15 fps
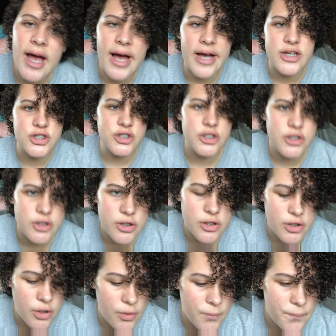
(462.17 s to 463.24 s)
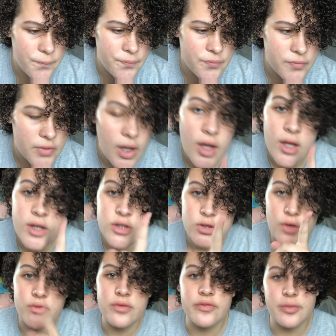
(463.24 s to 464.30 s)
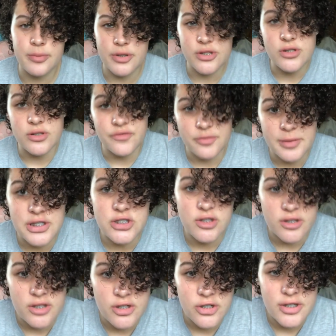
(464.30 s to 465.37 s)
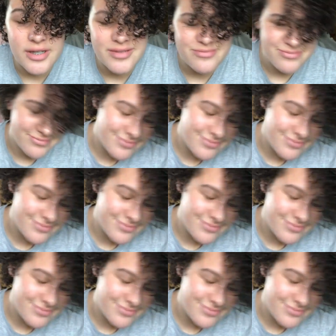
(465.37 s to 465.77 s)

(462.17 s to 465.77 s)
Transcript: Actually, no. Don't reveal personal information on the internet.